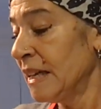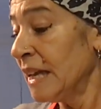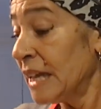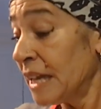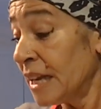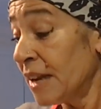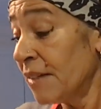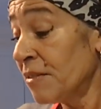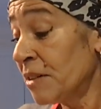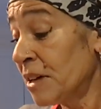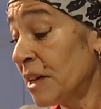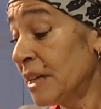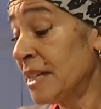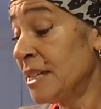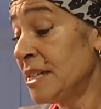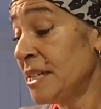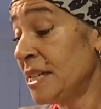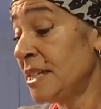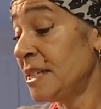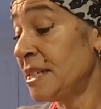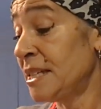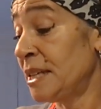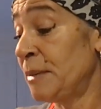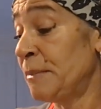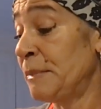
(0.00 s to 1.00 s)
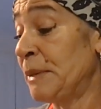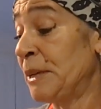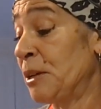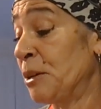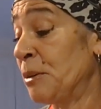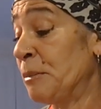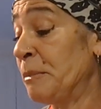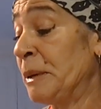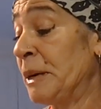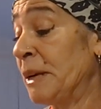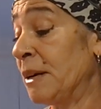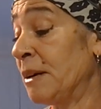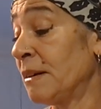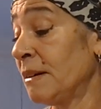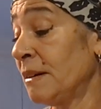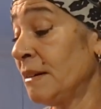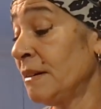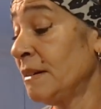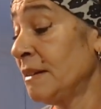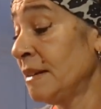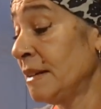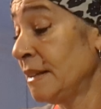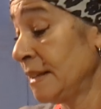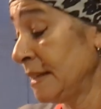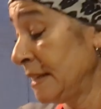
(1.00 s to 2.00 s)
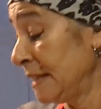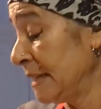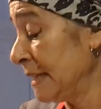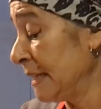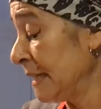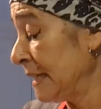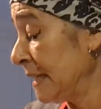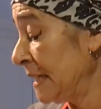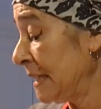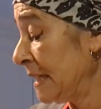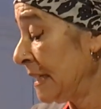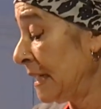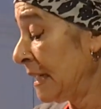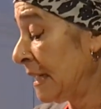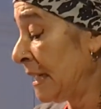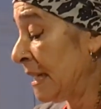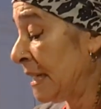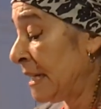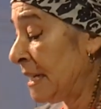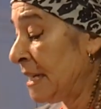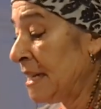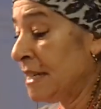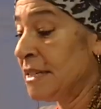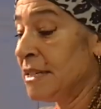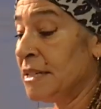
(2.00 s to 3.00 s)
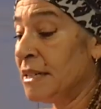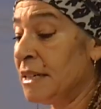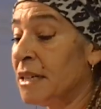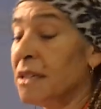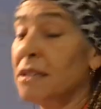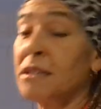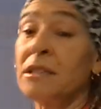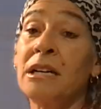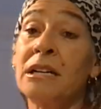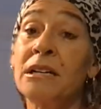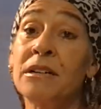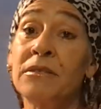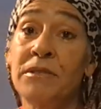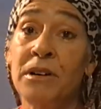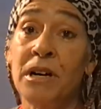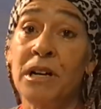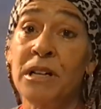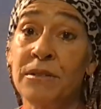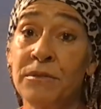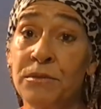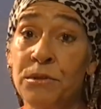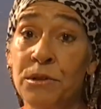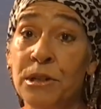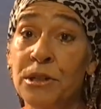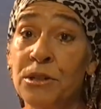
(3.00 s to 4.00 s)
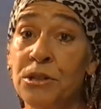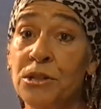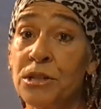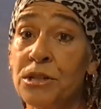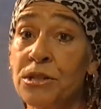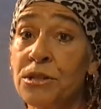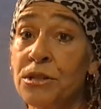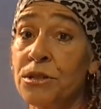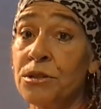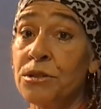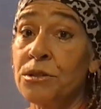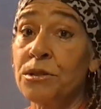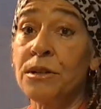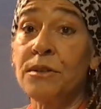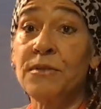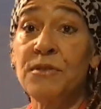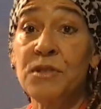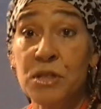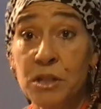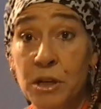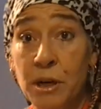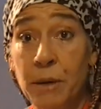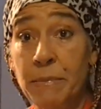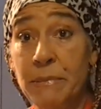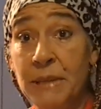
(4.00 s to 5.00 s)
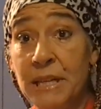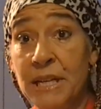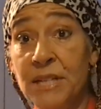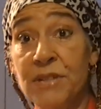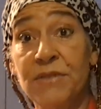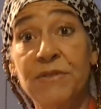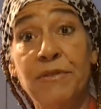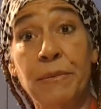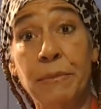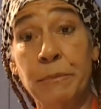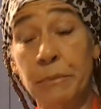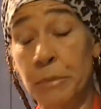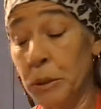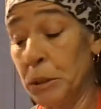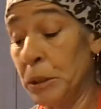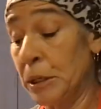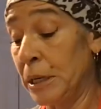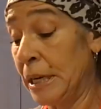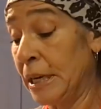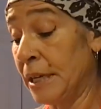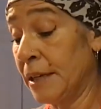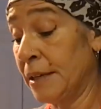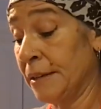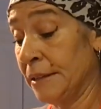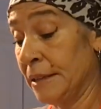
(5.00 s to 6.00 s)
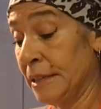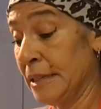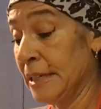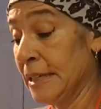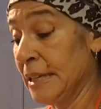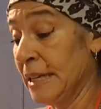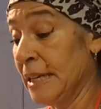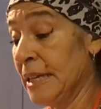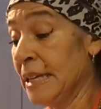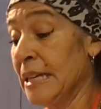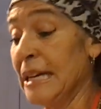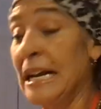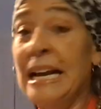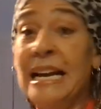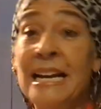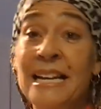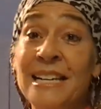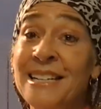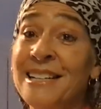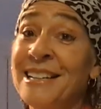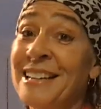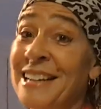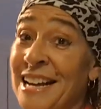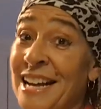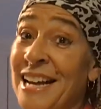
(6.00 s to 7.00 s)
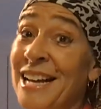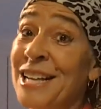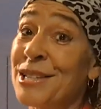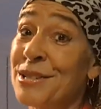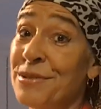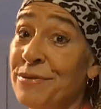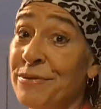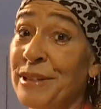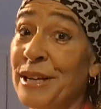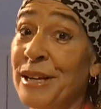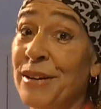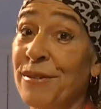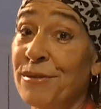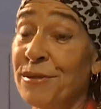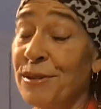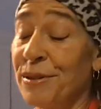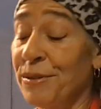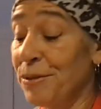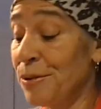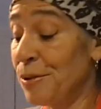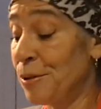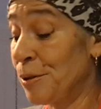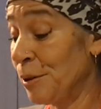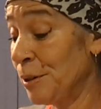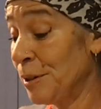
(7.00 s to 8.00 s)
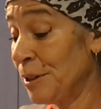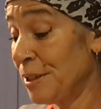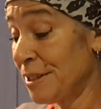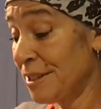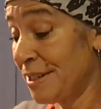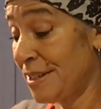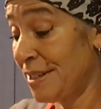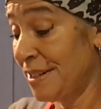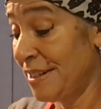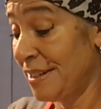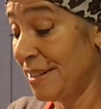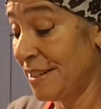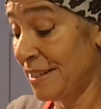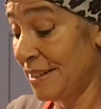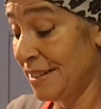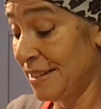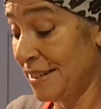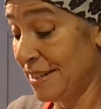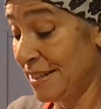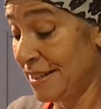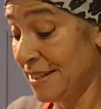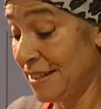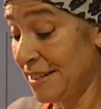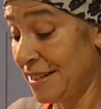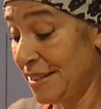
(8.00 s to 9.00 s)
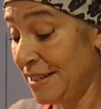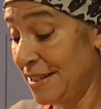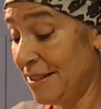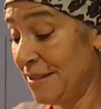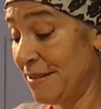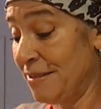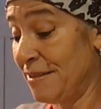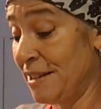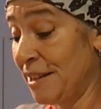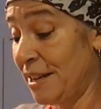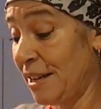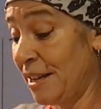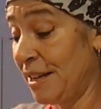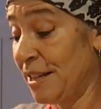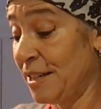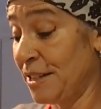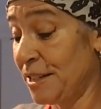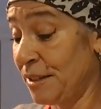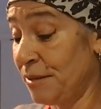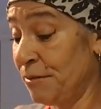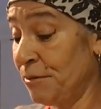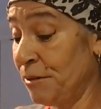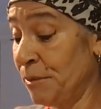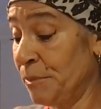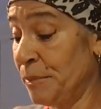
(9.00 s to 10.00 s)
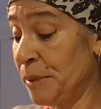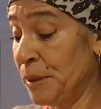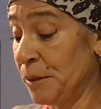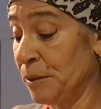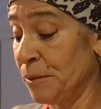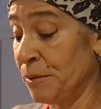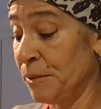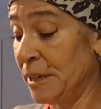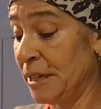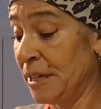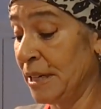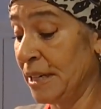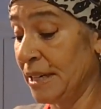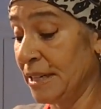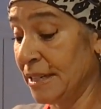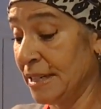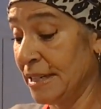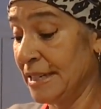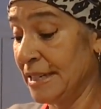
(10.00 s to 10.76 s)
And I've got a decent amount of butter and a glug of olive oil just to sort of stop things from burning. And it adds flavor, of course. Okay, so we're about ready.